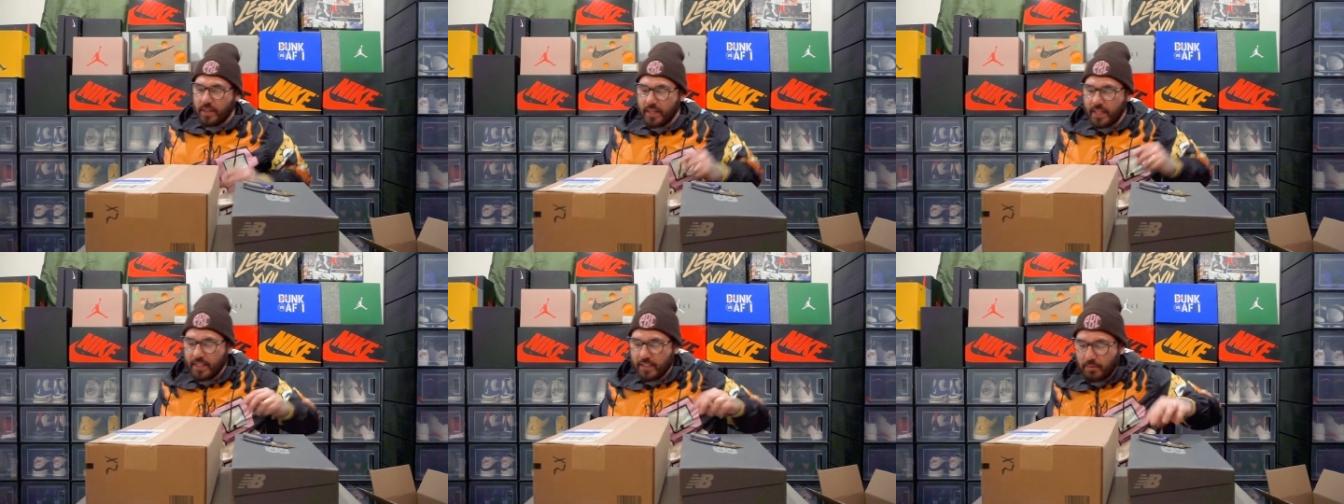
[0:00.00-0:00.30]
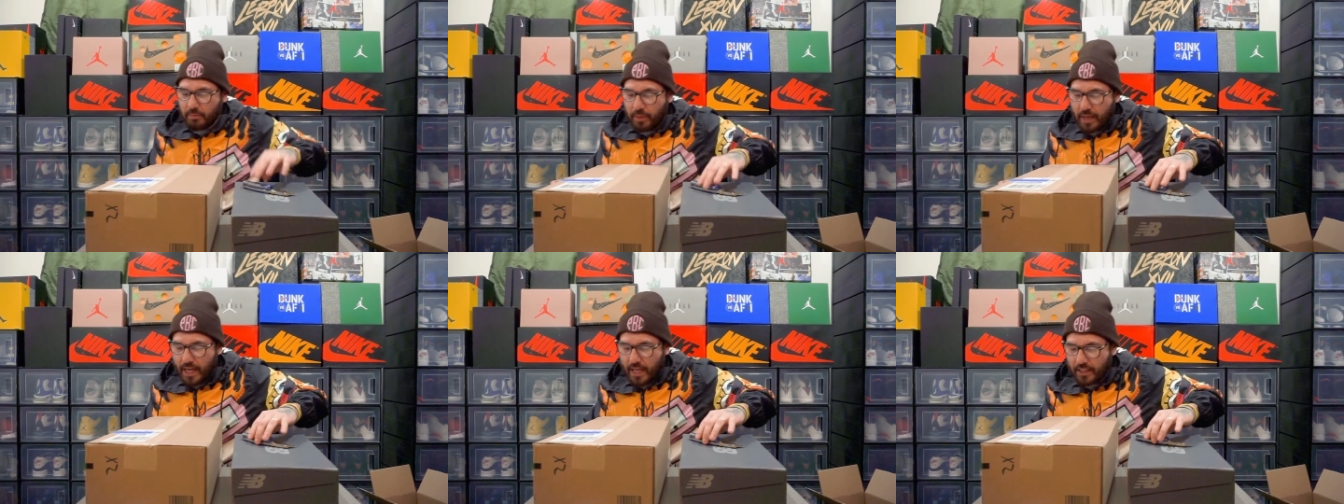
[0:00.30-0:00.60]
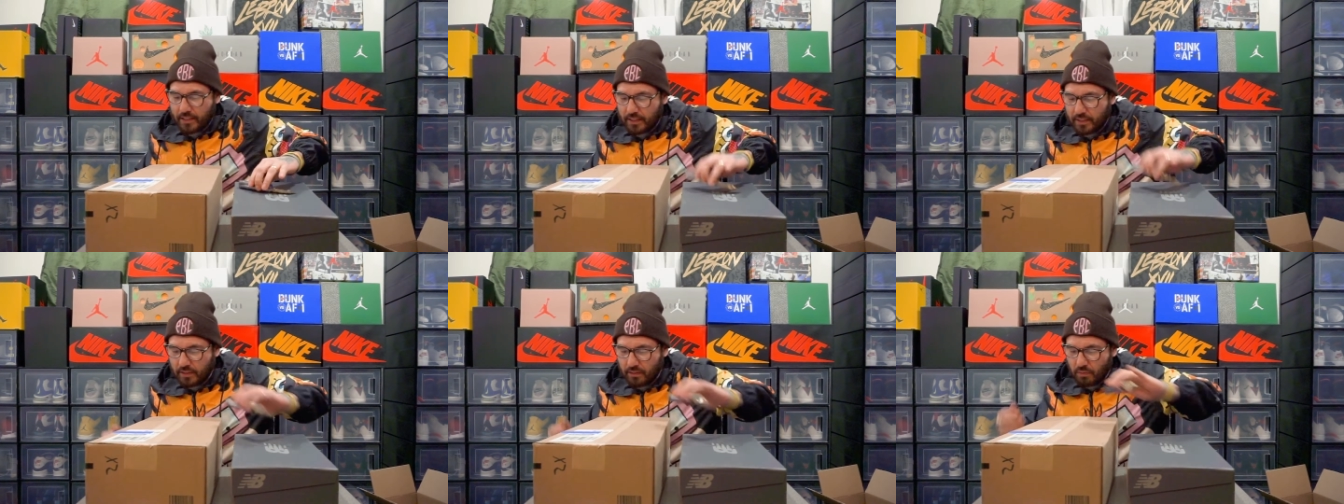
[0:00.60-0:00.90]
this
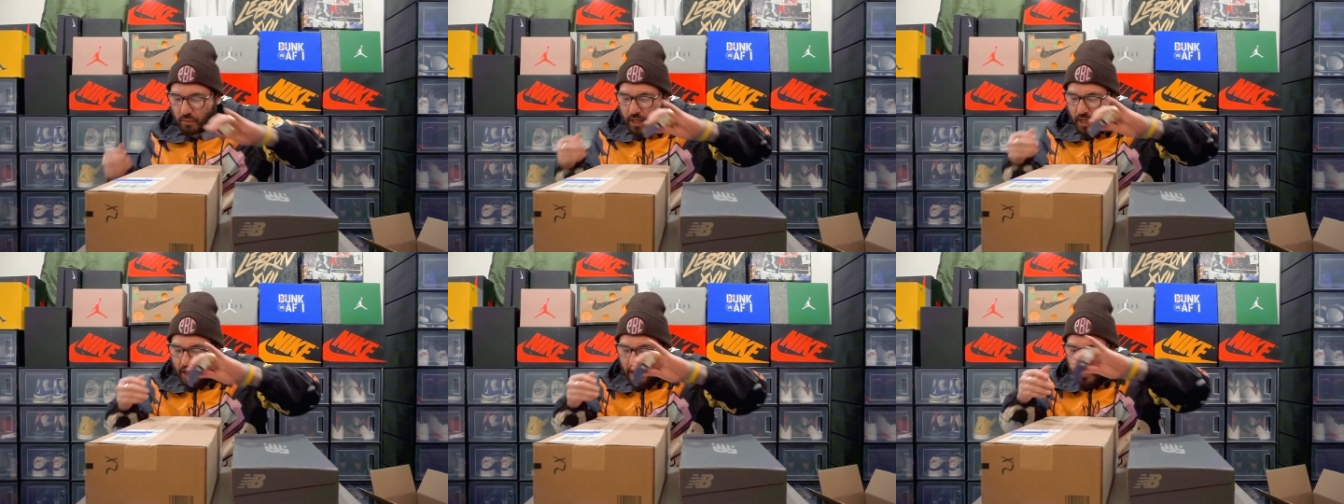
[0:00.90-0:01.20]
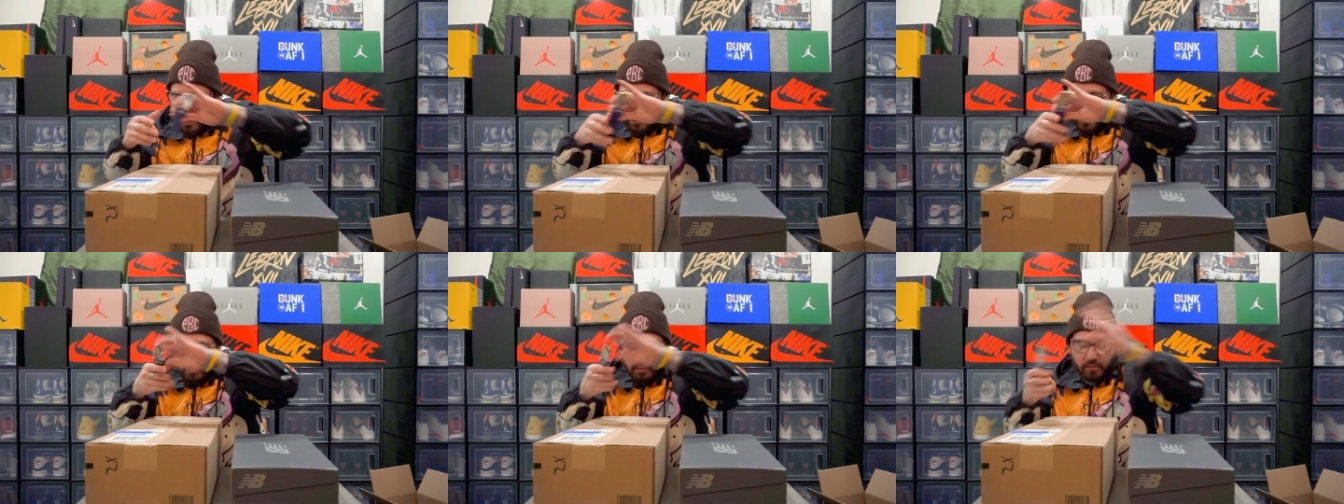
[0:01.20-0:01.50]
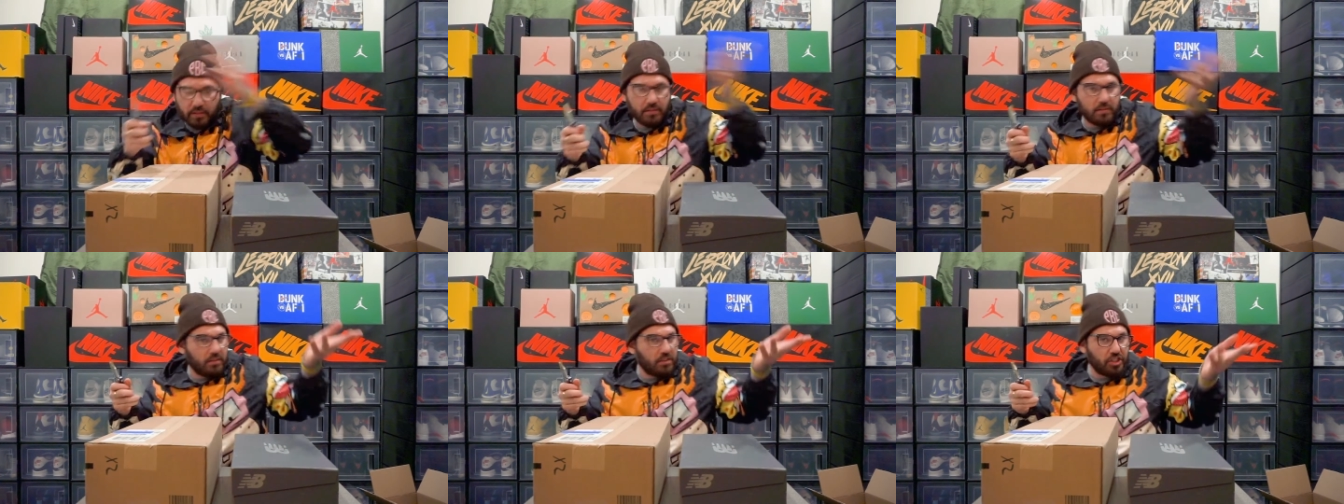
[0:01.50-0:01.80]
box as well. This
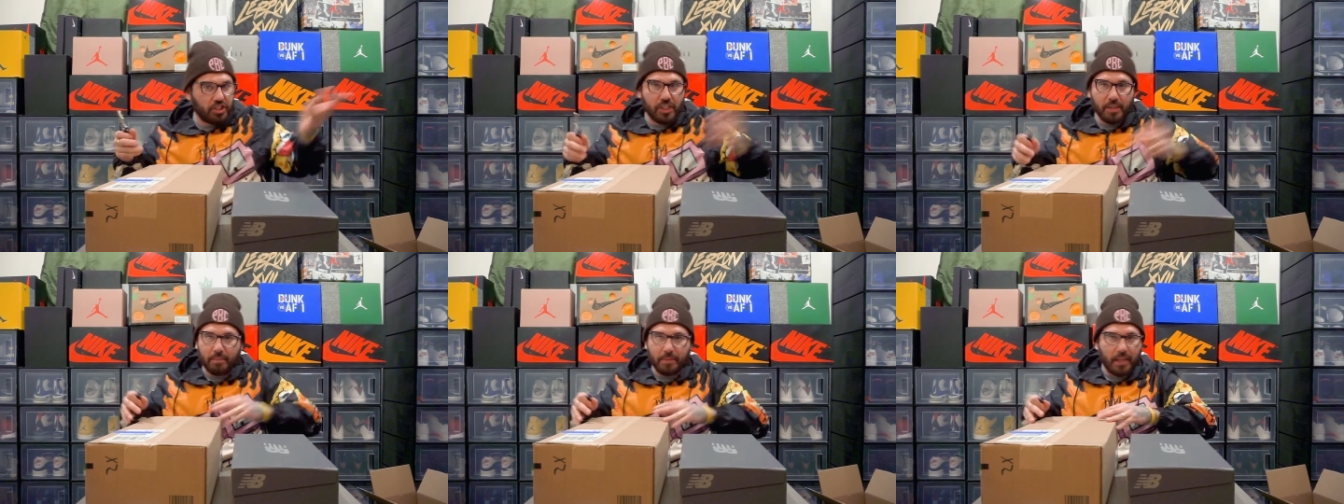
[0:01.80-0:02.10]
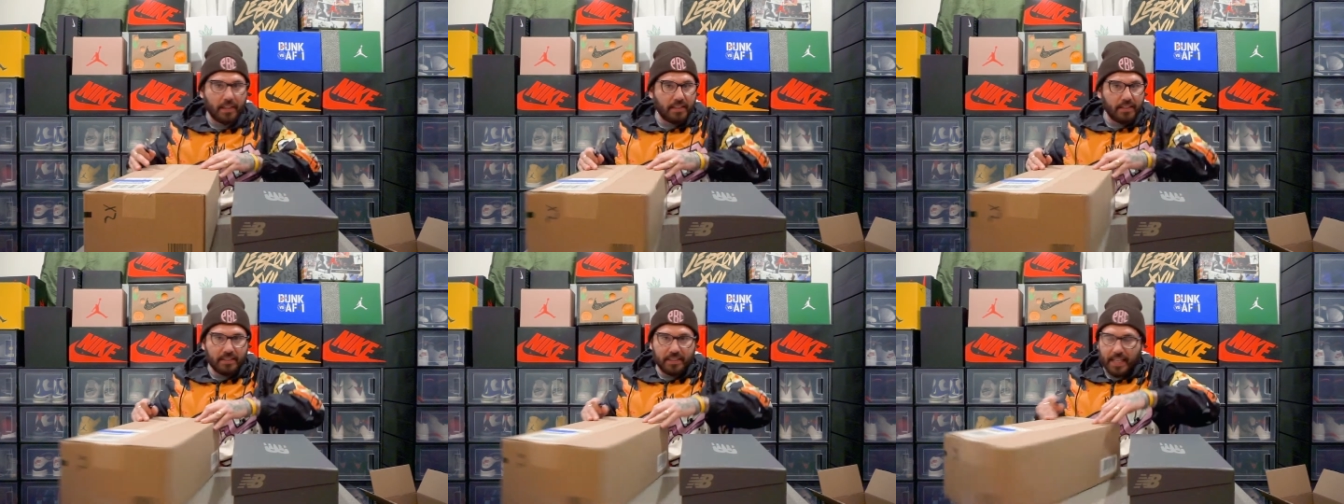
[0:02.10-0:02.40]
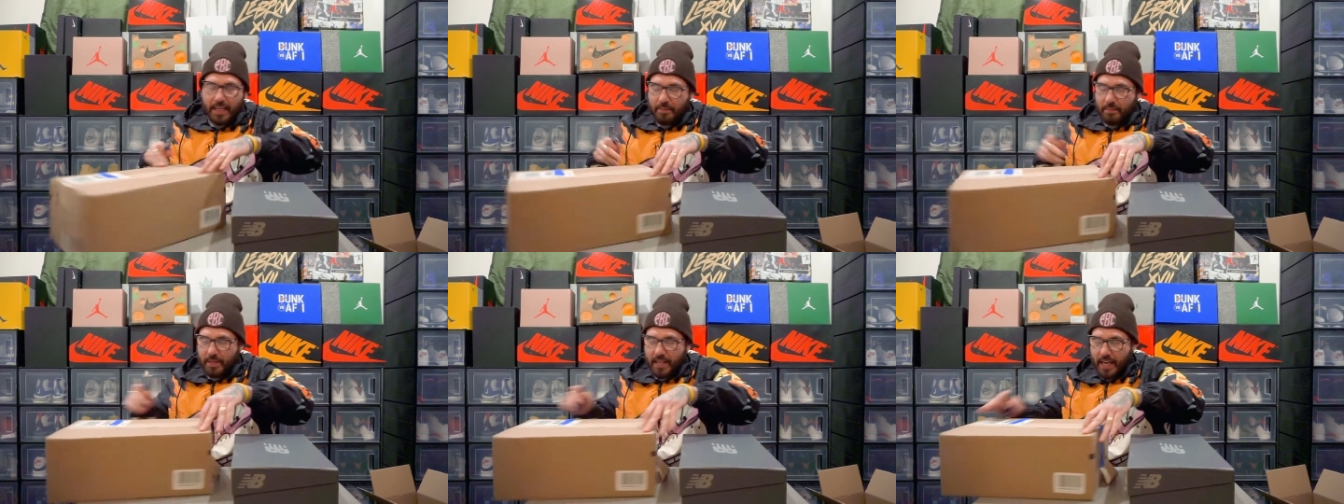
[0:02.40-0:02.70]
was shipped on the
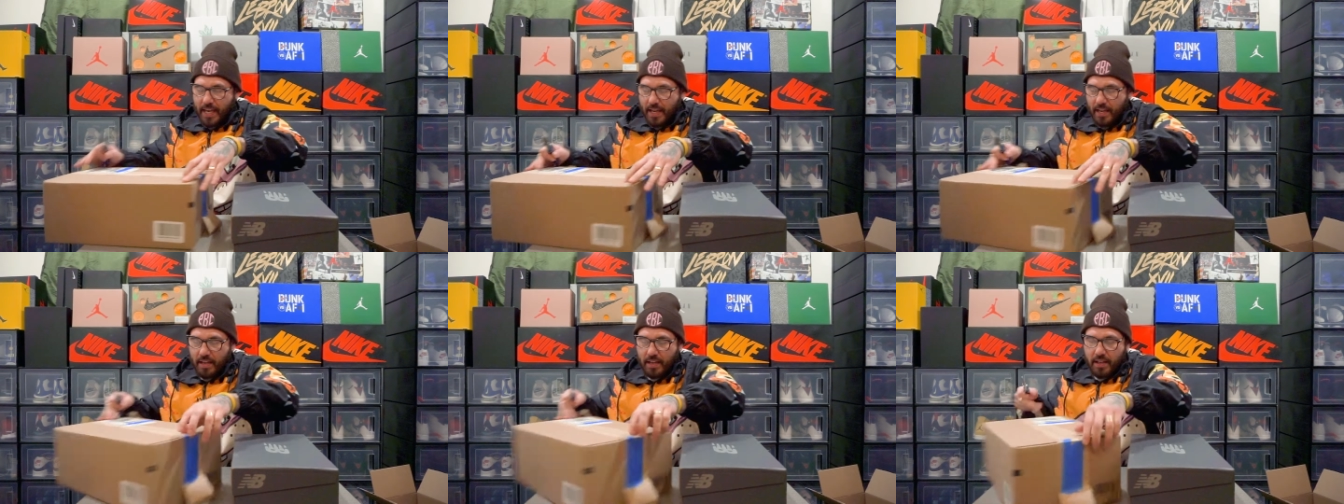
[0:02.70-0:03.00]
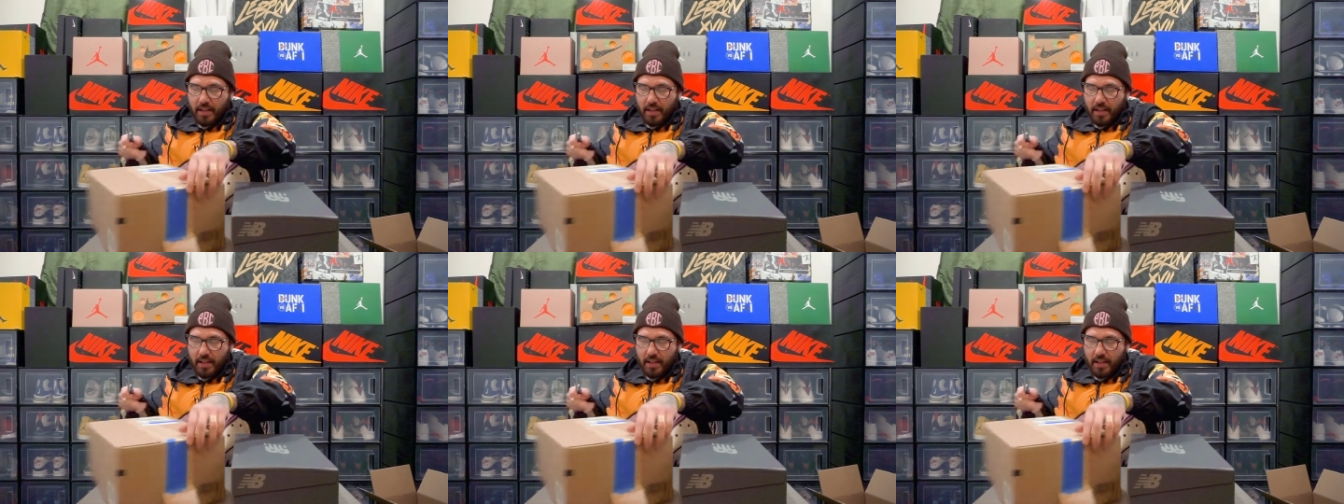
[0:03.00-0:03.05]
same day,